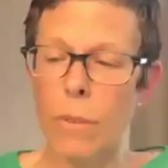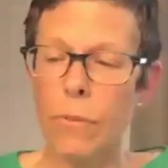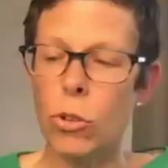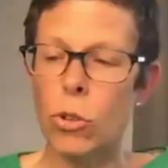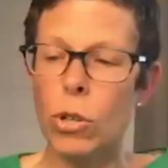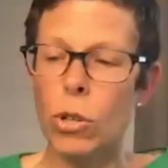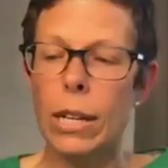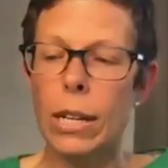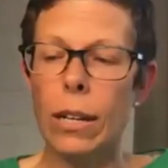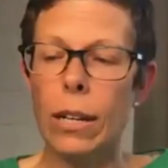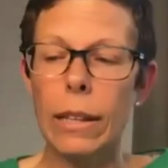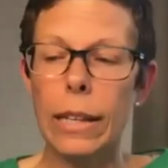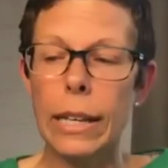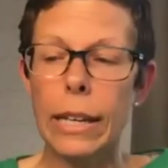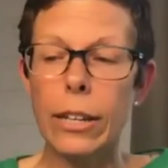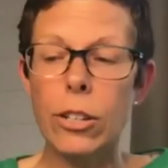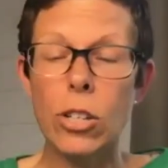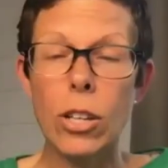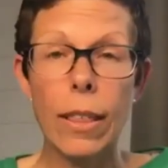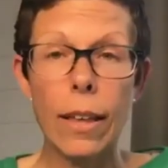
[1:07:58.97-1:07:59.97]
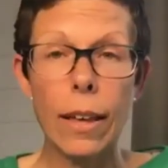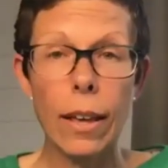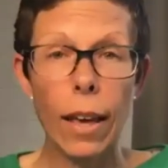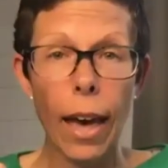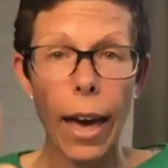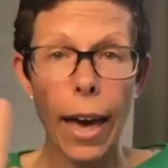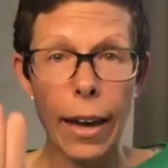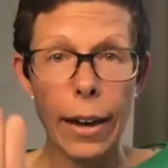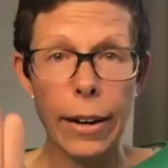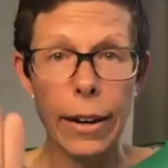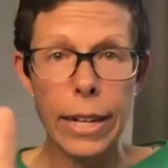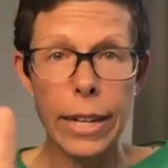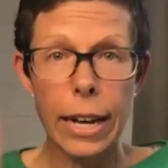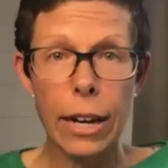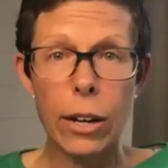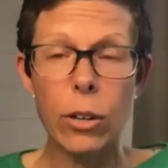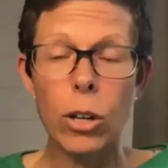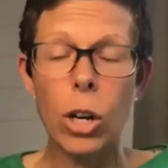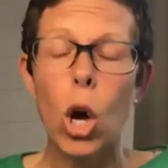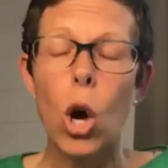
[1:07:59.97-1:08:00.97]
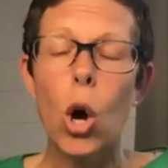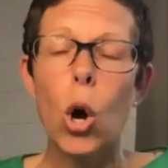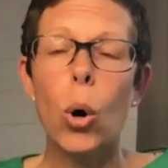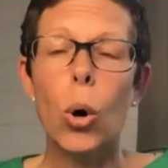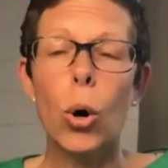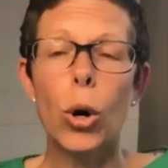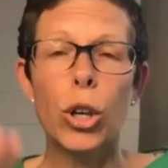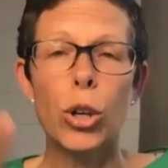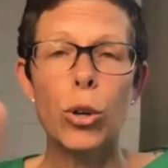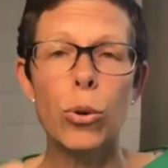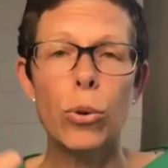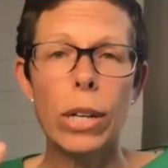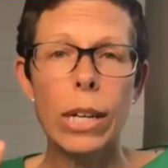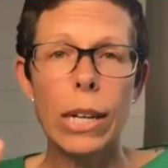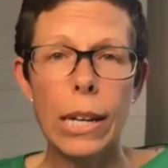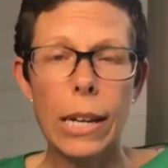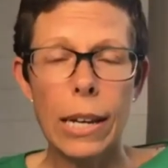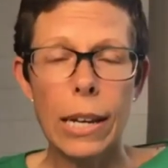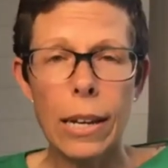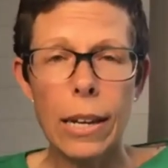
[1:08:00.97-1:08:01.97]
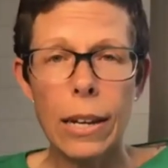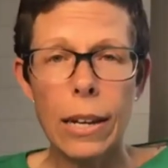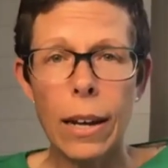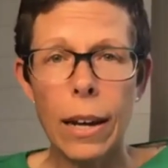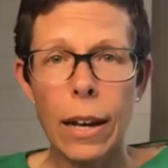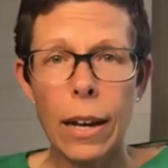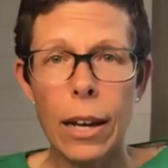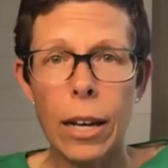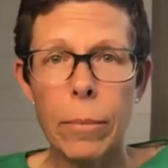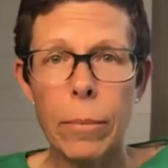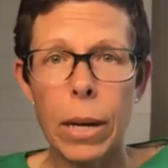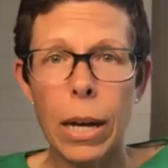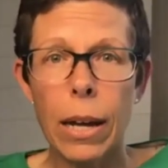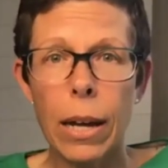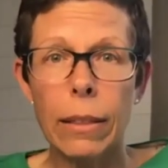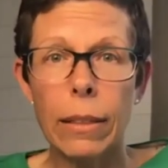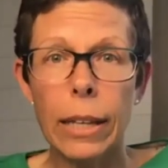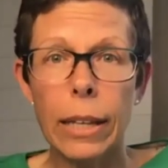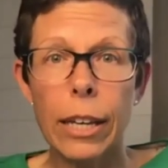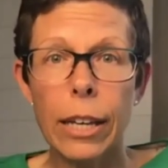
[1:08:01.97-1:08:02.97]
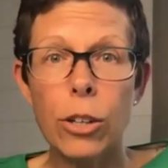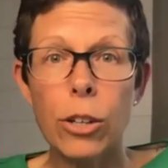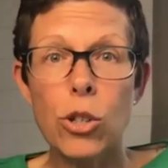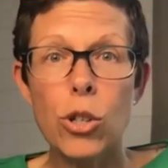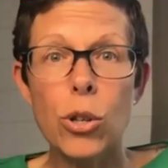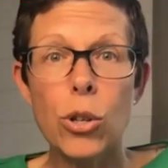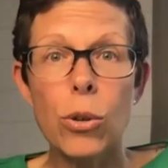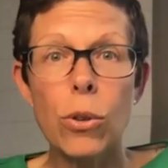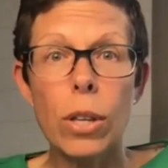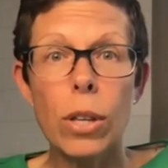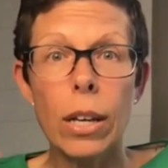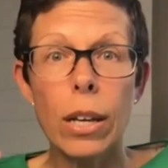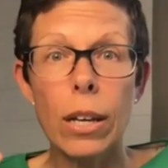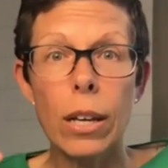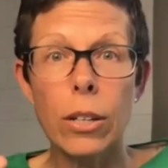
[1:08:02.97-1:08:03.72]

you need a link to the handout or you need um, a link to the